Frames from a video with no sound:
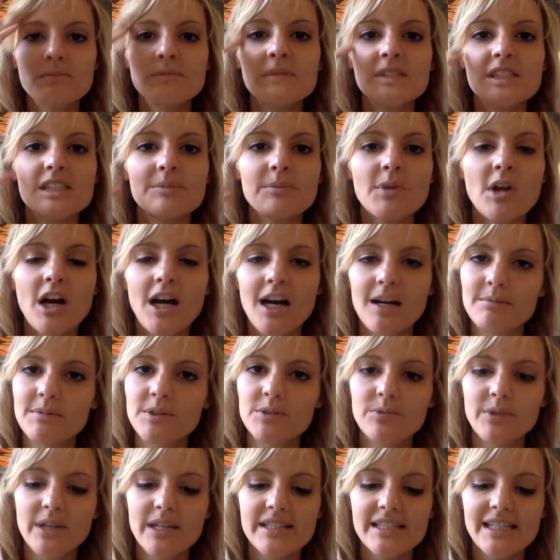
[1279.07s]
Some
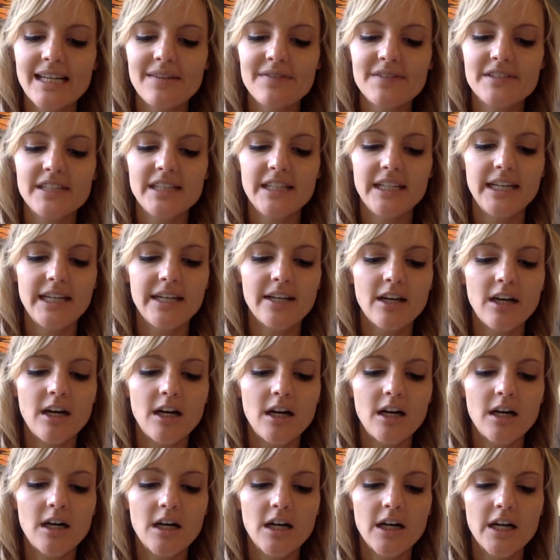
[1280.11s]
common ones I've seen
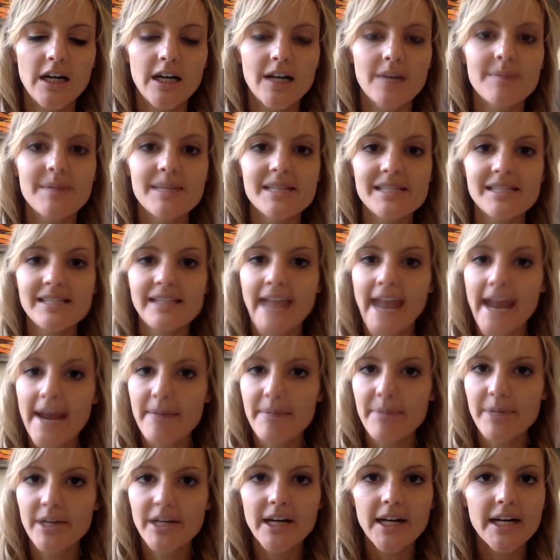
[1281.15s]
are
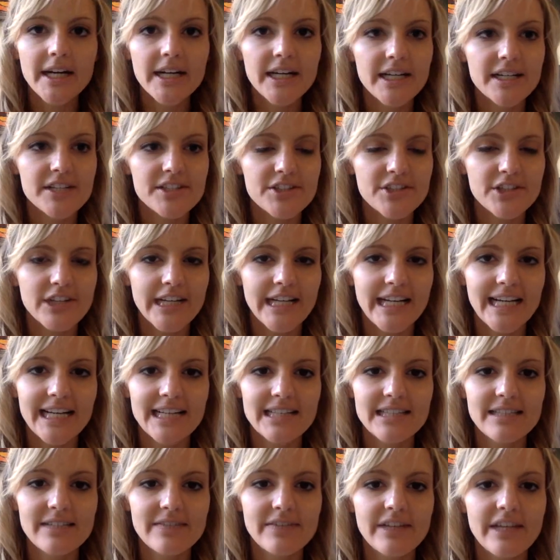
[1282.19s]
Scamper is a great
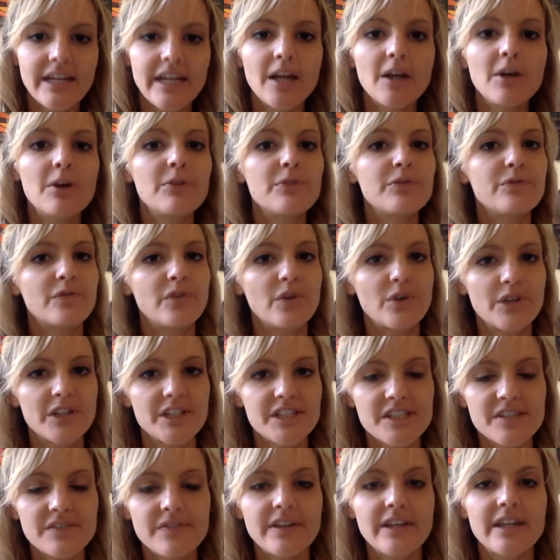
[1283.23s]
activity.
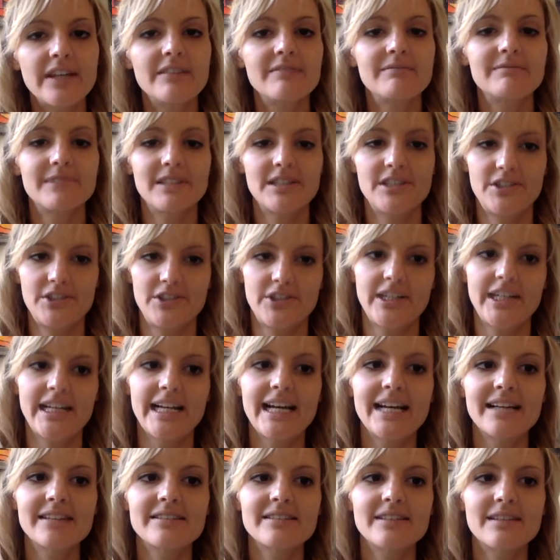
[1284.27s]
Force Fit is a great
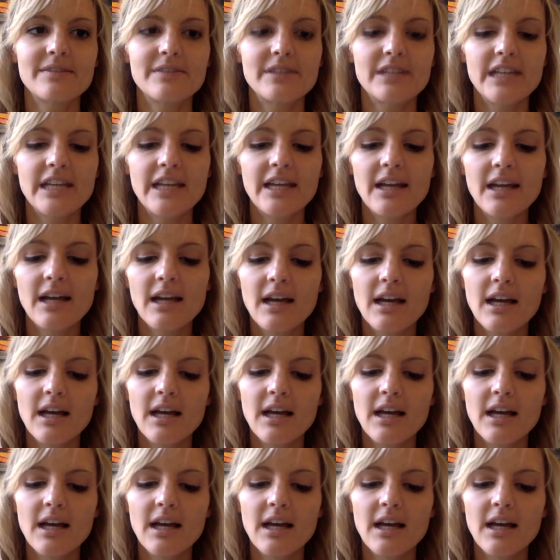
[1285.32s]
activity.